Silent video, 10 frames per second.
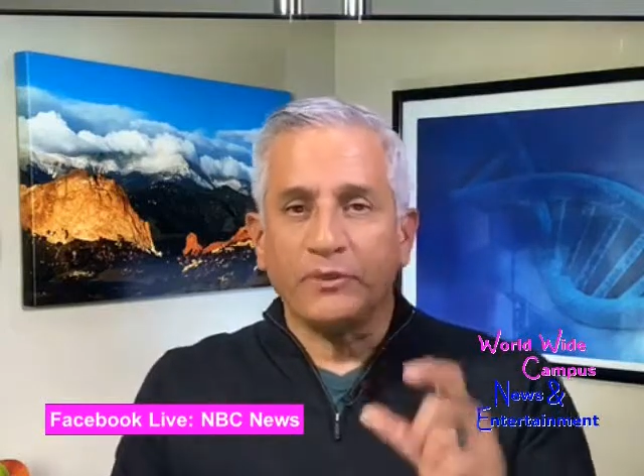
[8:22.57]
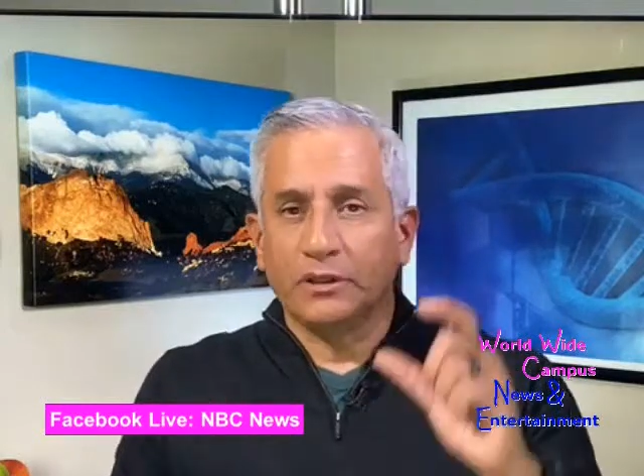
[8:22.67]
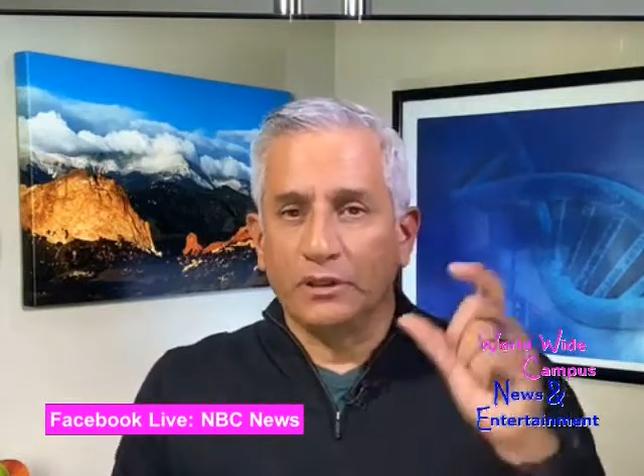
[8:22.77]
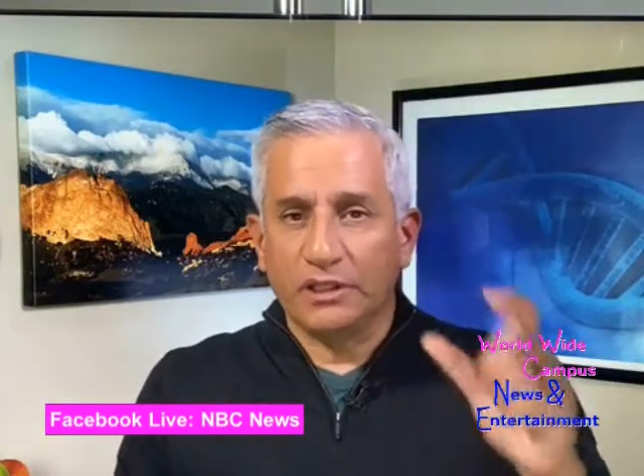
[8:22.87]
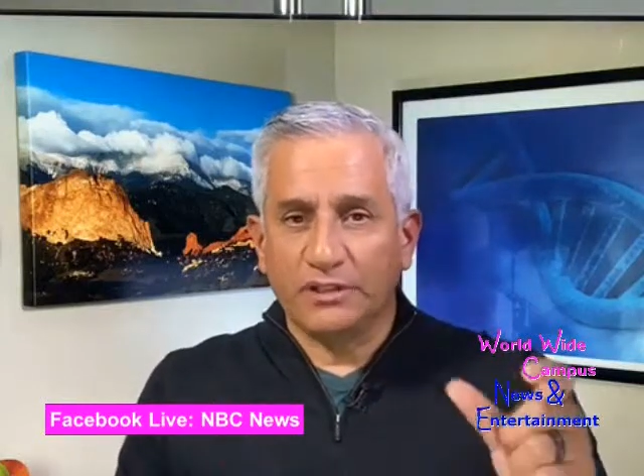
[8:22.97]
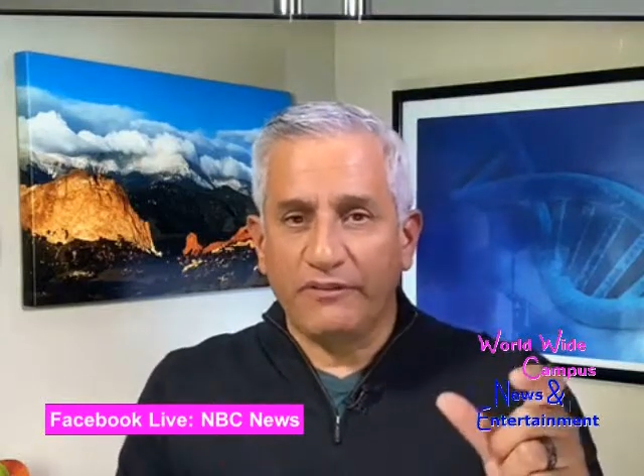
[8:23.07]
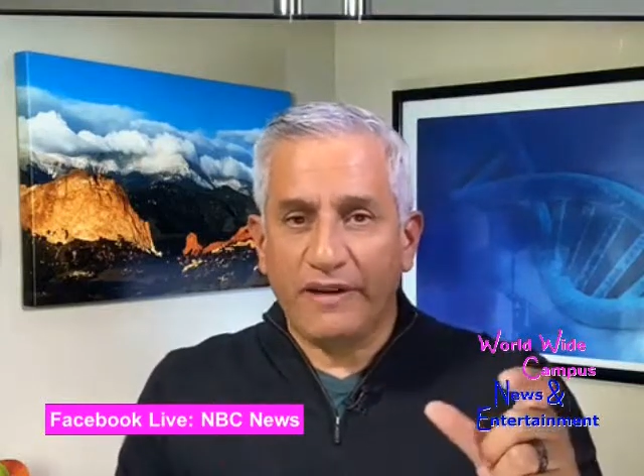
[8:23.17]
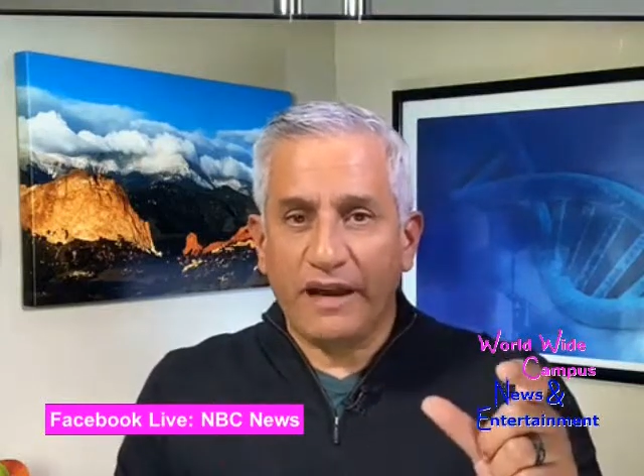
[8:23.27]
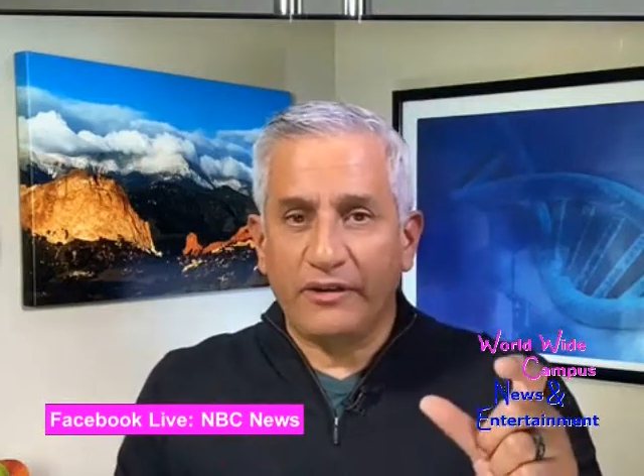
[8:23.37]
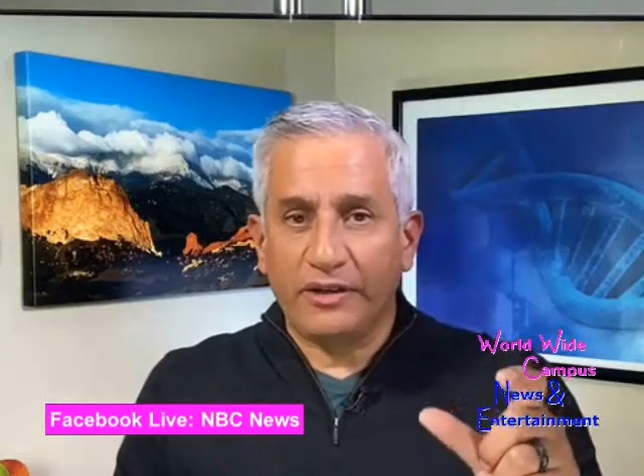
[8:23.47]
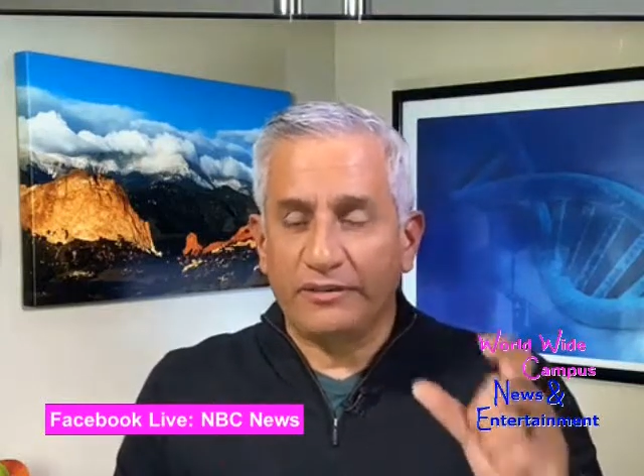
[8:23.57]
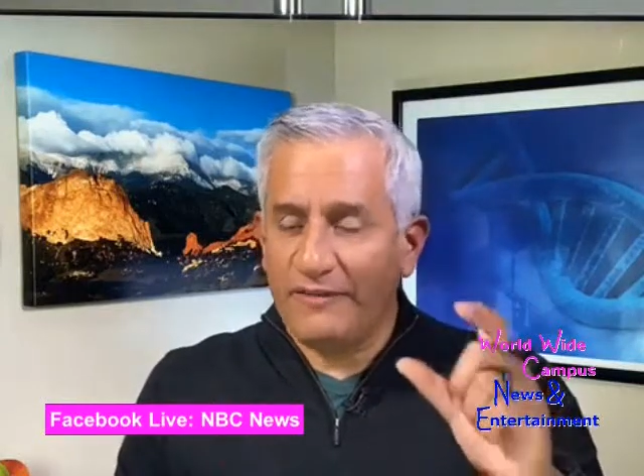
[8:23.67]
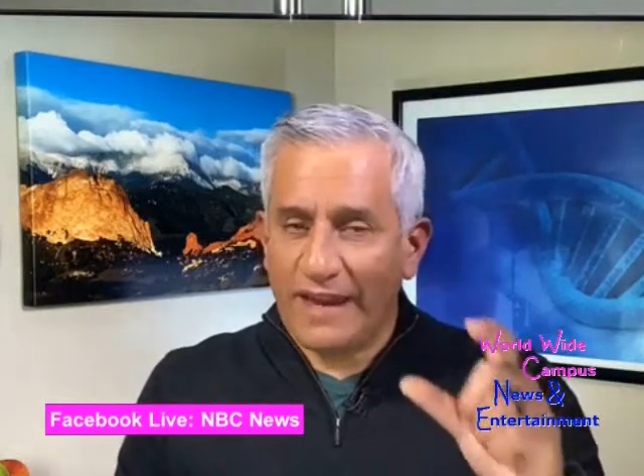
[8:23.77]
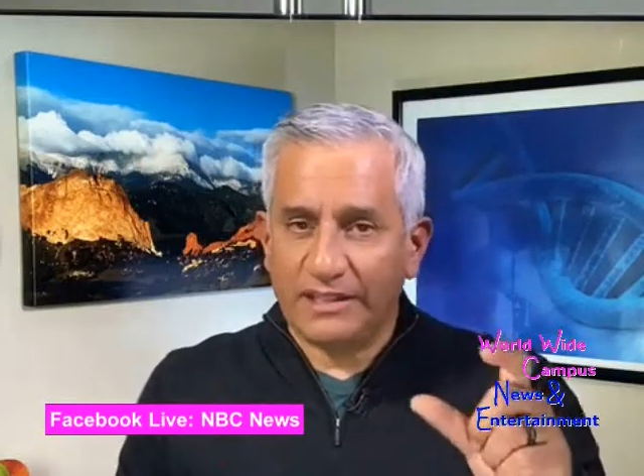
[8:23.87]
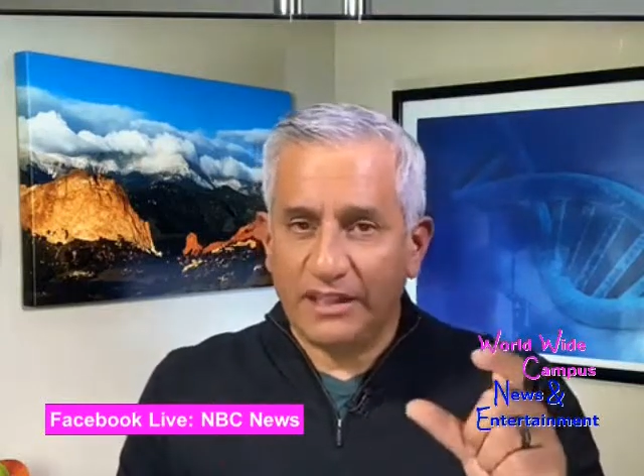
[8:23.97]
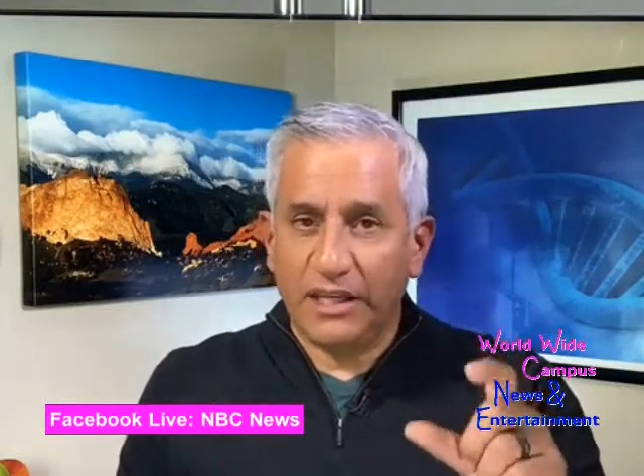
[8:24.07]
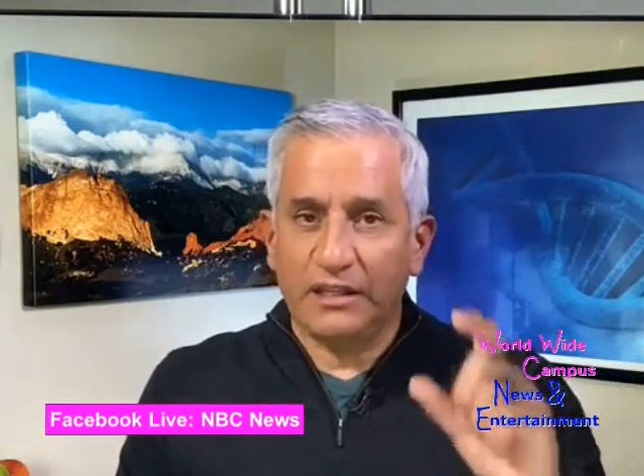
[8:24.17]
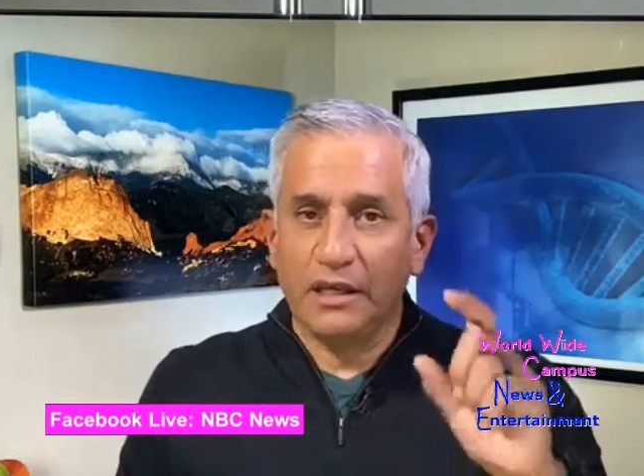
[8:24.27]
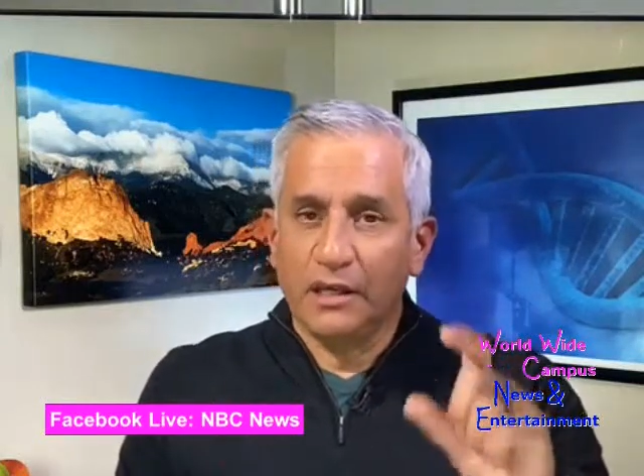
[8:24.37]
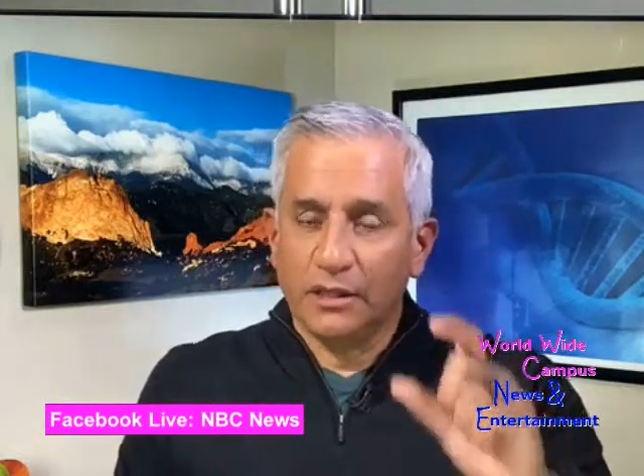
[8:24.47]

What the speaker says: look at the vaccine,